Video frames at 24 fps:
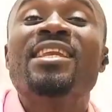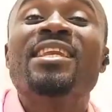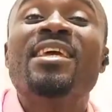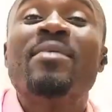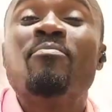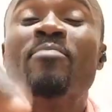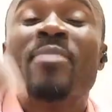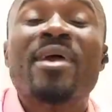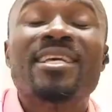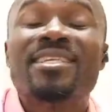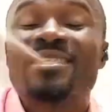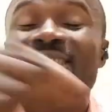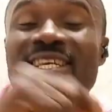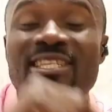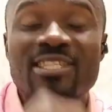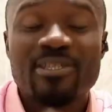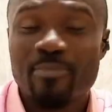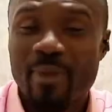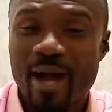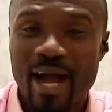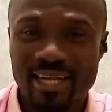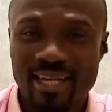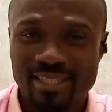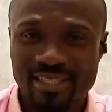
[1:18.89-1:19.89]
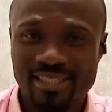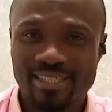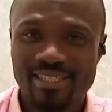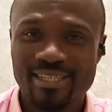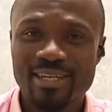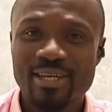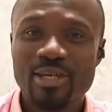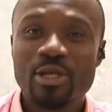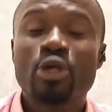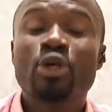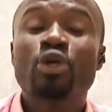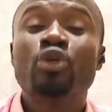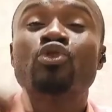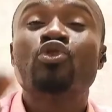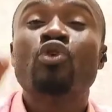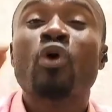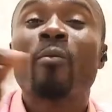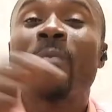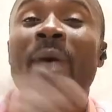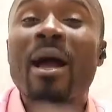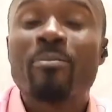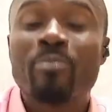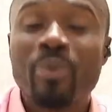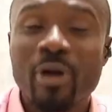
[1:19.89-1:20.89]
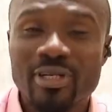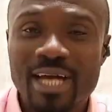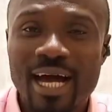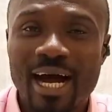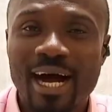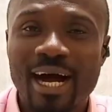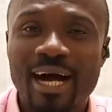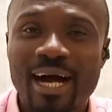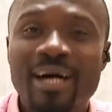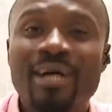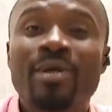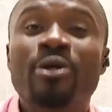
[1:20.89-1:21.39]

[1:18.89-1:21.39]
dey make sense pass. So my brother,